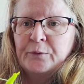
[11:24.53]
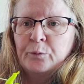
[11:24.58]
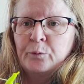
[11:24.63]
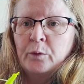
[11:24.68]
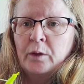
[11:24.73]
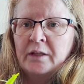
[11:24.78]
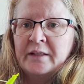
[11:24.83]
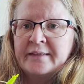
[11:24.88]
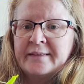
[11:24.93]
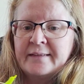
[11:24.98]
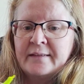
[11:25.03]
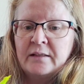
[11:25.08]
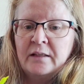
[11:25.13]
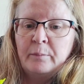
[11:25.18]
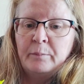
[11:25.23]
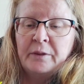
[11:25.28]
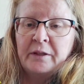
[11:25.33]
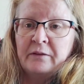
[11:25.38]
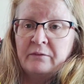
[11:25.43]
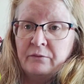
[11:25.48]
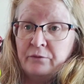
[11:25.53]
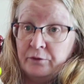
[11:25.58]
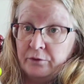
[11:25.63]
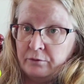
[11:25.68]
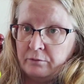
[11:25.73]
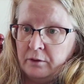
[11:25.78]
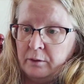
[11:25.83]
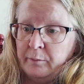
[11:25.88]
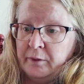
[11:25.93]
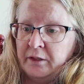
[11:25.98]
while it's steeping for
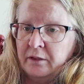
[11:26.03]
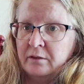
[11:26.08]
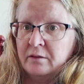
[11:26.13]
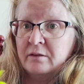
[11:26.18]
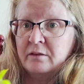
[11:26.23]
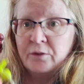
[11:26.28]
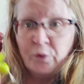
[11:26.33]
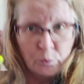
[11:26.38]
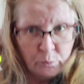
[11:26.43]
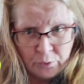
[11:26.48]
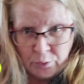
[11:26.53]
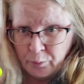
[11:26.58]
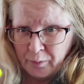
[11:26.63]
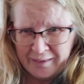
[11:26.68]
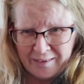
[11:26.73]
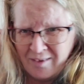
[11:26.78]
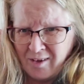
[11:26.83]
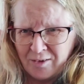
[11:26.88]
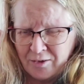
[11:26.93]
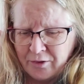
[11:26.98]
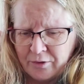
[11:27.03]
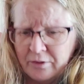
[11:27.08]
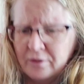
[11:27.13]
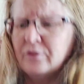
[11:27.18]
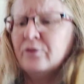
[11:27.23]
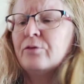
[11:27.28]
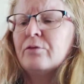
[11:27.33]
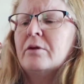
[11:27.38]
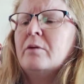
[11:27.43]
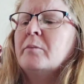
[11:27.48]
3 minutes. Don't do it longer
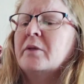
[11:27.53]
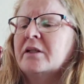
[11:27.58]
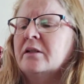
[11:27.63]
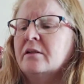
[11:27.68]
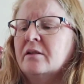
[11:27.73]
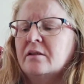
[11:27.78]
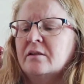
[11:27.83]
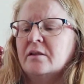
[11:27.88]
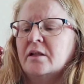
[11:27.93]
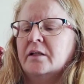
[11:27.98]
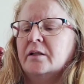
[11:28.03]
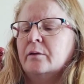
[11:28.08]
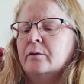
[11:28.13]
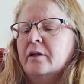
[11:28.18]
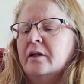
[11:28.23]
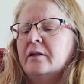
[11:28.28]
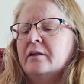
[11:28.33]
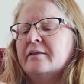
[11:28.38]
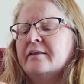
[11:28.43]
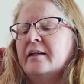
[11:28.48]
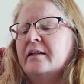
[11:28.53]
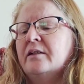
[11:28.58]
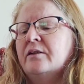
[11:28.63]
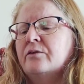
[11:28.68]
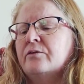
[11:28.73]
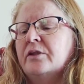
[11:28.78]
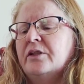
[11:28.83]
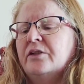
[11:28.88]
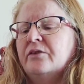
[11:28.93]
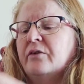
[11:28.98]
than 3 minutes. I know they say
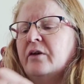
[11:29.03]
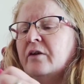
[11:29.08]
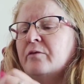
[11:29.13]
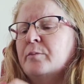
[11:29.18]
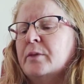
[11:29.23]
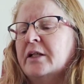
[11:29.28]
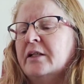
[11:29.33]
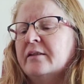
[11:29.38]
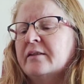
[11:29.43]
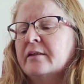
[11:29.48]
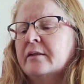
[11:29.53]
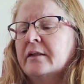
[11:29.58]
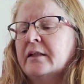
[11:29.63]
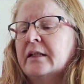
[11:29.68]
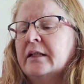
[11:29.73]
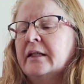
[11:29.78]
3 to 5 minutes.